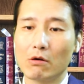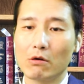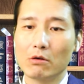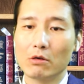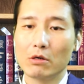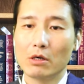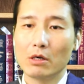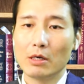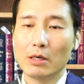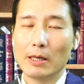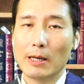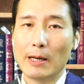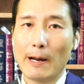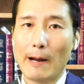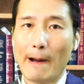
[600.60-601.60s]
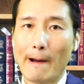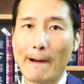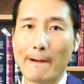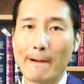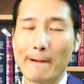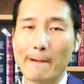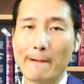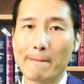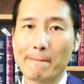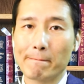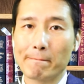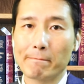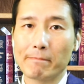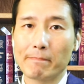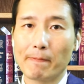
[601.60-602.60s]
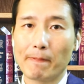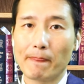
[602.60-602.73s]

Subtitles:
So you